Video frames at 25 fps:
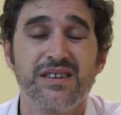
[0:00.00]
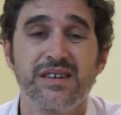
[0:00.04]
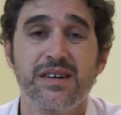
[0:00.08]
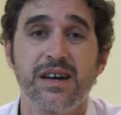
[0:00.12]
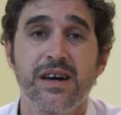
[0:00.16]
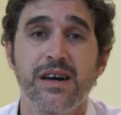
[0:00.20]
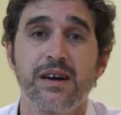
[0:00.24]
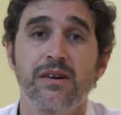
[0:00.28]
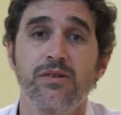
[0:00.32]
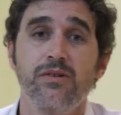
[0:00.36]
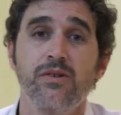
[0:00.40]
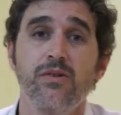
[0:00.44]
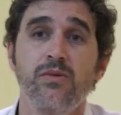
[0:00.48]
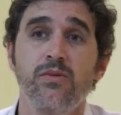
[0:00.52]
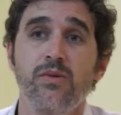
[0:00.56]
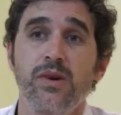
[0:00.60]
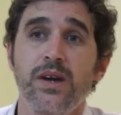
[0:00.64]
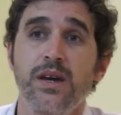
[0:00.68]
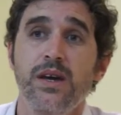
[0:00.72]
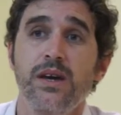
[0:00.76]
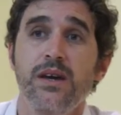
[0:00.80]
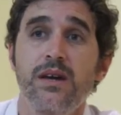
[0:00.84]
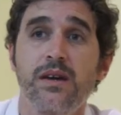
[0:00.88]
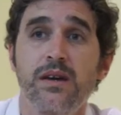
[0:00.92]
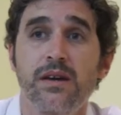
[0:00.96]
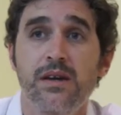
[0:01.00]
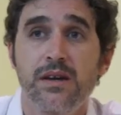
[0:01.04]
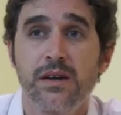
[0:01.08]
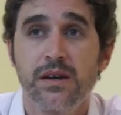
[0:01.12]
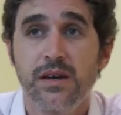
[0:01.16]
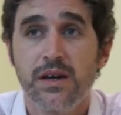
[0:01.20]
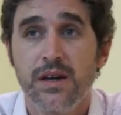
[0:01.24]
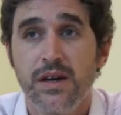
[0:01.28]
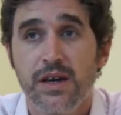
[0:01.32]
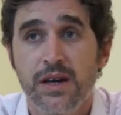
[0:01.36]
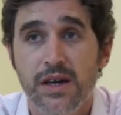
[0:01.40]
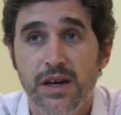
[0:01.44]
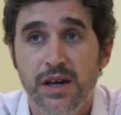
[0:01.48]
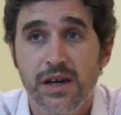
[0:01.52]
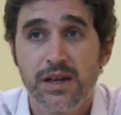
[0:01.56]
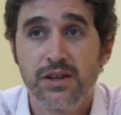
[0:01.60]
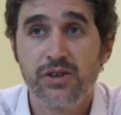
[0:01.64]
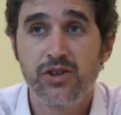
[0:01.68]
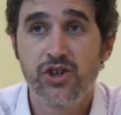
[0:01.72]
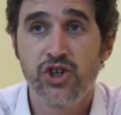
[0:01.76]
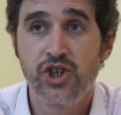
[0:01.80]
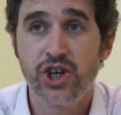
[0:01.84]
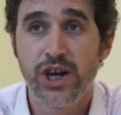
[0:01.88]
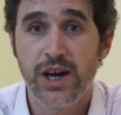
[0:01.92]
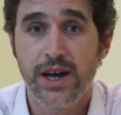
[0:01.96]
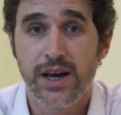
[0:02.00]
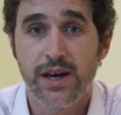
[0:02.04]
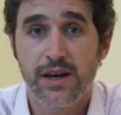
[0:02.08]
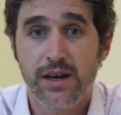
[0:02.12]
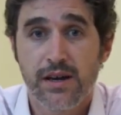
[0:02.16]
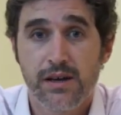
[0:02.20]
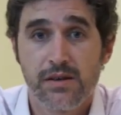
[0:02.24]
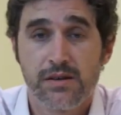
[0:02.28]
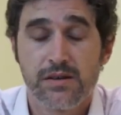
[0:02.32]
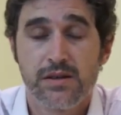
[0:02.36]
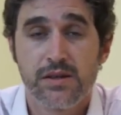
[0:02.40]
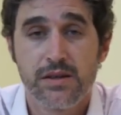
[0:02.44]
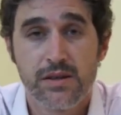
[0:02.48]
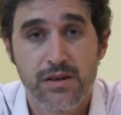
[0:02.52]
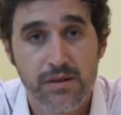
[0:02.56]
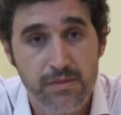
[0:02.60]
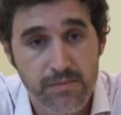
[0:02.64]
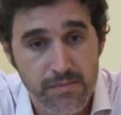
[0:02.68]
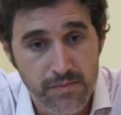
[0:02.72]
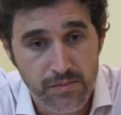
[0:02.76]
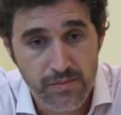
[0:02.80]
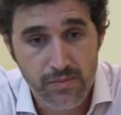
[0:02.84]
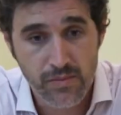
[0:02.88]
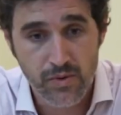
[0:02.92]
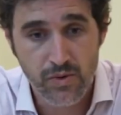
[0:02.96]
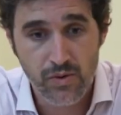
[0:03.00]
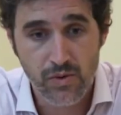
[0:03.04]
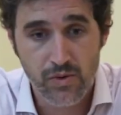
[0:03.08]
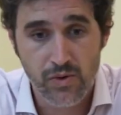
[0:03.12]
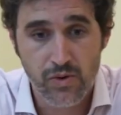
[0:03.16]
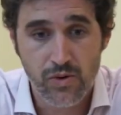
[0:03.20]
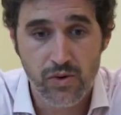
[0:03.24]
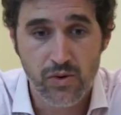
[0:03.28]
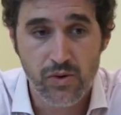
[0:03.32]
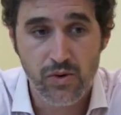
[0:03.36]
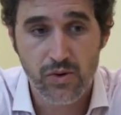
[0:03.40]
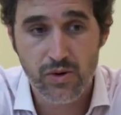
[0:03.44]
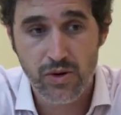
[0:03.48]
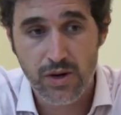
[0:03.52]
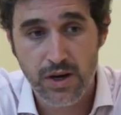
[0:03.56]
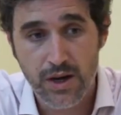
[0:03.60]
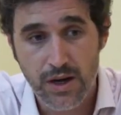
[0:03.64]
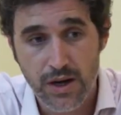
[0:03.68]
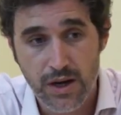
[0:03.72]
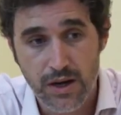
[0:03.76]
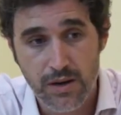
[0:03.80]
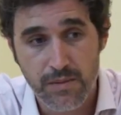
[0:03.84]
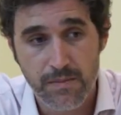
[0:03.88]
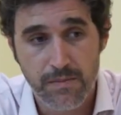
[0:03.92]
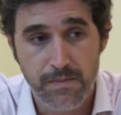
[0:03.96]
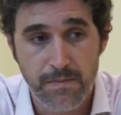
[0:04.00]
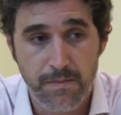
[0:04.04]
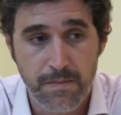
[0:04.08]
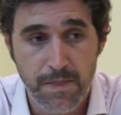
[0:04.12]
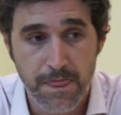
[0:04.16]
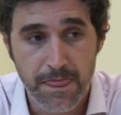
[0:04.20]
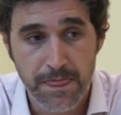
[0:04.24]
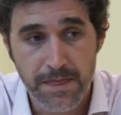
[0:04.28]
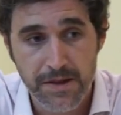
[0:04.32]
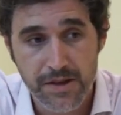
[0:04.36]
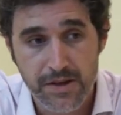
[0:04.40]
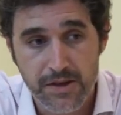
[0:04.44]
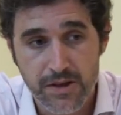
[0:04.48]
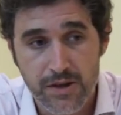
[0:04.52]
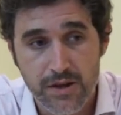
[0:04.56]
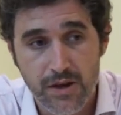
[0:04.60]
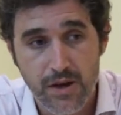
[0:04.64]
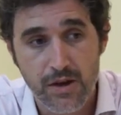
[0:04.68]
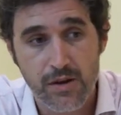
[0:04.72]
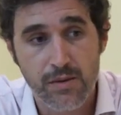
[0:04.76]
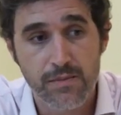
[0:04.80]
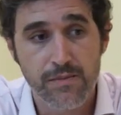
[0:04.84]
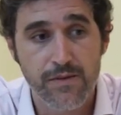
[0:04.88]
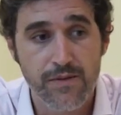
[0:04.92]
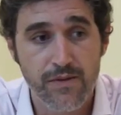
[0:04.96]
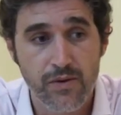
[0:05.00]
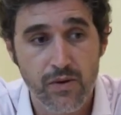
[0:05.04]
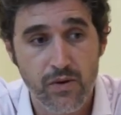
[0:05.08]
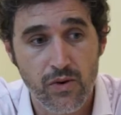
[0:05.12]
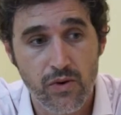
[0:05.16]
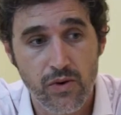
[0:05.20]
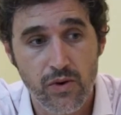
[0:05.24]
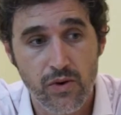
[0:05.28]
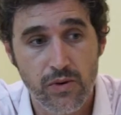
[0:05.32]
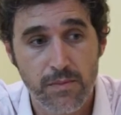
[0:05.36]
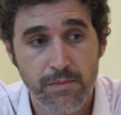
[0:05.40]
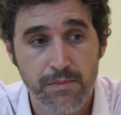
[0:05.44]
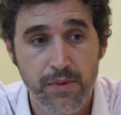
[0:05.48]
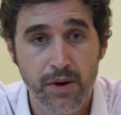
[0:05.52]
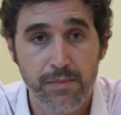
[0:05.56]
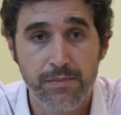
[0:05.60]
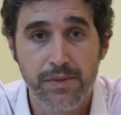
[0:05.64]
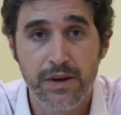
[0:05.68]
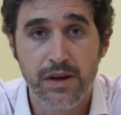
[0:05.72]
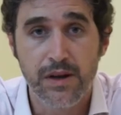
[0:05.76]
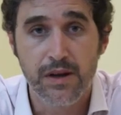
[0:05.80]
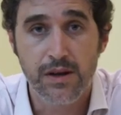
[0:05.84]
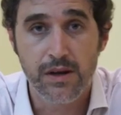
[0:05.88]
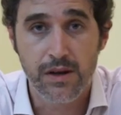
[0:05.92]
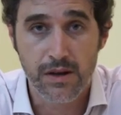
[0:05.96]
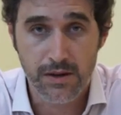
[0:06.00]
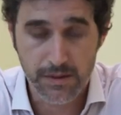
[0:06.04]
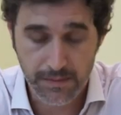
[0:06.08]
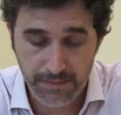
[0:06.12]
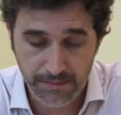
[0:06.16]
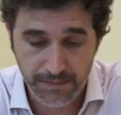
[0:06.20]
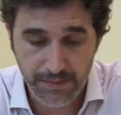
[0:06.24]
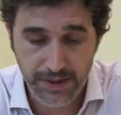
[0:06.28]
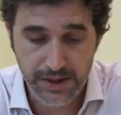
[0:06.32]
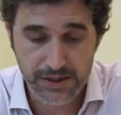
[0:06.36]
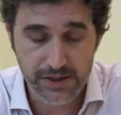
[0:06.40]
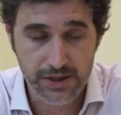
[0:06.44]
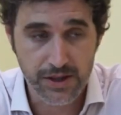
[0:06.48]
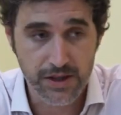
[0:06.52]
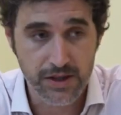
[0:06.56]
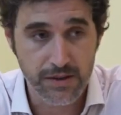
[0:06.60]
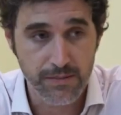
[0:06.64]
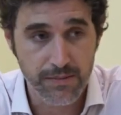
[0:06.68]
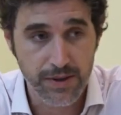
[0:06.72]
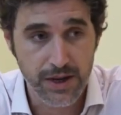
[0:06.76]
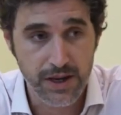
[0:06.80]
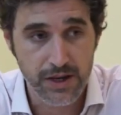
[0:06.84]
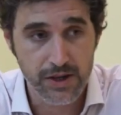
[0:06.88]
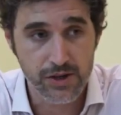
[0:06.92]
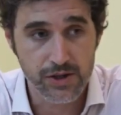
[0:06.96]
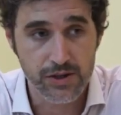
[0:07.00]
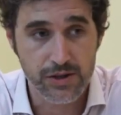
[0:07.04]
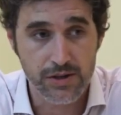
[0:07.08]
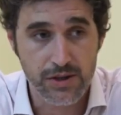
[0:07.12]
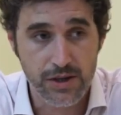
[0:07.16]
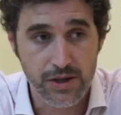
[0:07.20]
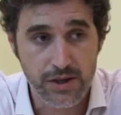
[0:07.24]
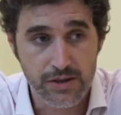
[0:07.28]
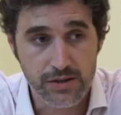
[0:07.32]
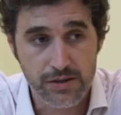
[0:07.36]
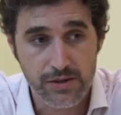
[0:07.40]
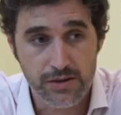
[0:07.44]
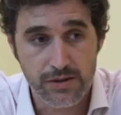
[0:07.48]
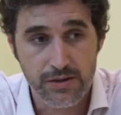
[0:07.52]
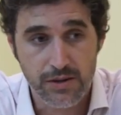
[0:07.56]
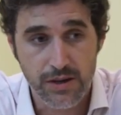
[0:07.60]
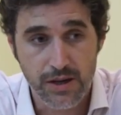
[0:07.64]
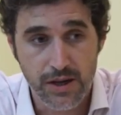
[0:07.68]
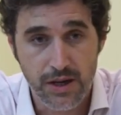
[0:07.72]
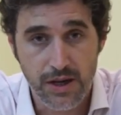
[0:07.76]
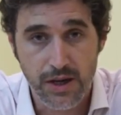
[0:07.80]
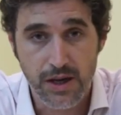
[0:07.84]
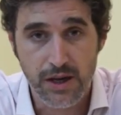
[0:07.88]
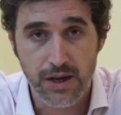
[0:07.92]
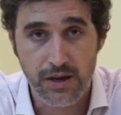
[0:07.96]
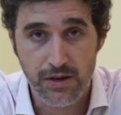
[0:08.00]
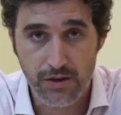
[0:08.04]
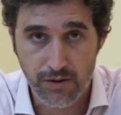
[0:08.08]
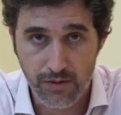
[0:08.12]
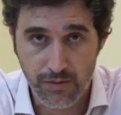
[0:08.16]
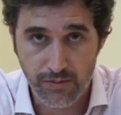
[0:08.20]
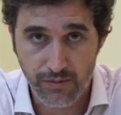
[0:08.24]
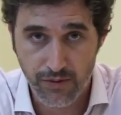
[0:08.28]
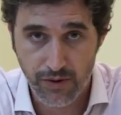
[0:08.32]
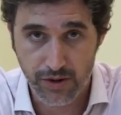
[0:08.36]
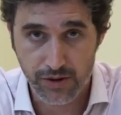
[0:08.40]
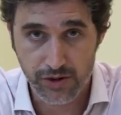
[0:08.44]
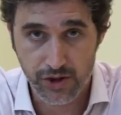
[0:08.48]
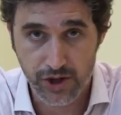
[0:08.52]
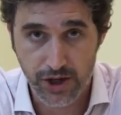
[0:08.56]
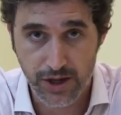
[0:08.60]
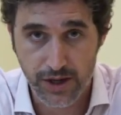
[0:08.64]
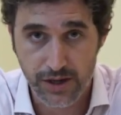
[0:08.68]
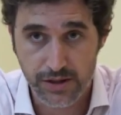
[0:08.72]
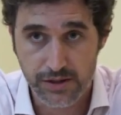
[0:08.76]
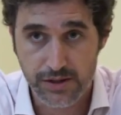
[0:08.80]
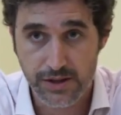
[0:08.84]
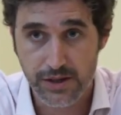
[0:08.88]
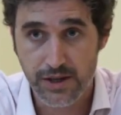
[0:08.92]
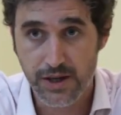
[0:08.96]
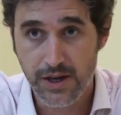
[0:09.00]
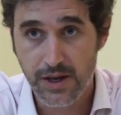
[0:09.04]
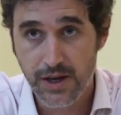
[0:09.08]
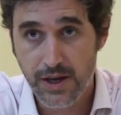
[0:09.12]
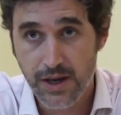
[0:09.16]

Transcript: how do we inject more um, scope for popular participation into the EU project?